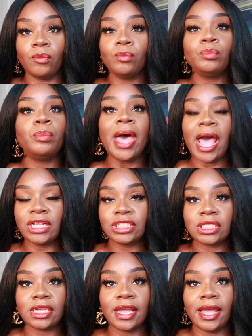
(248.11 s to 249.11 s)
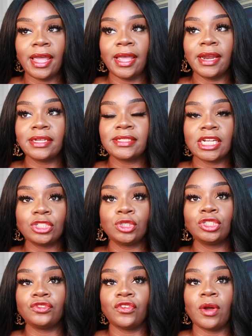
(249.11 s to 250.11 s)
bags and
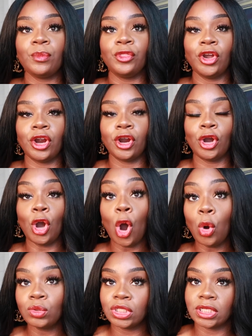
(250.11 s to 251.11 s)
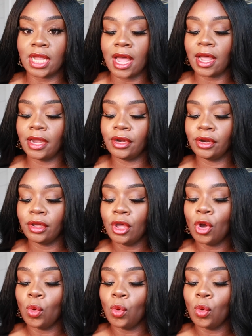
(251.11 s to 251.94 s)
accessories from their coach line,